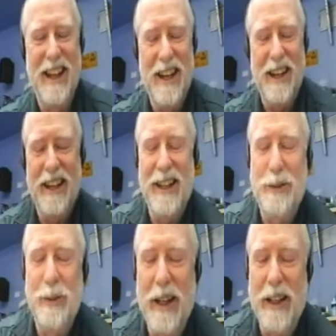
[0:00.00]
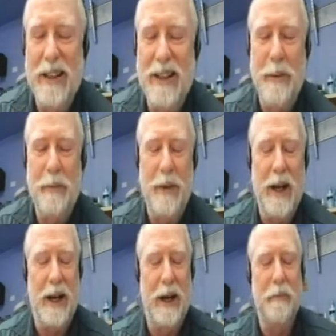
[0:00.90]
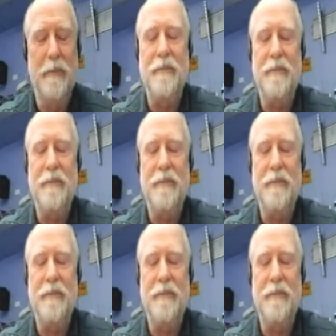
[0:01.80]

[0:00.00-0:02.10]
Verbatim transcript: yes well it um, um